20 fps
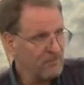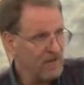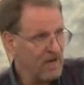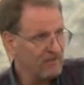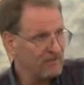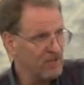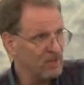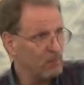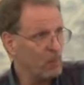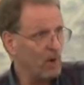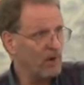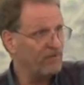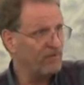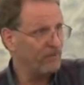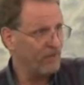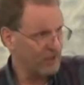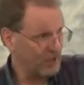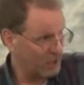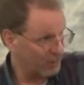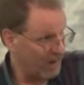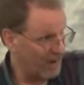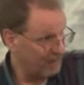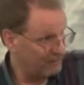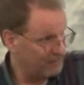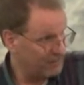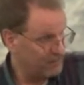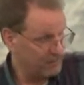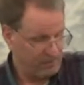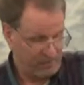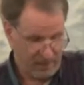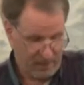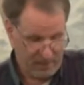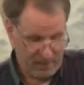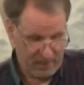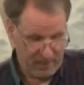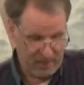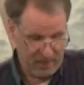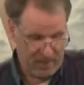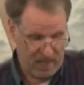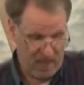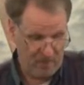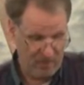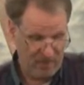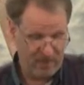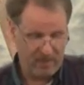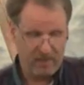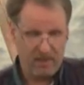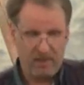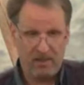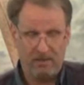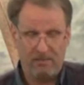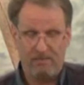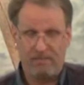I've done more foot ground. I mean,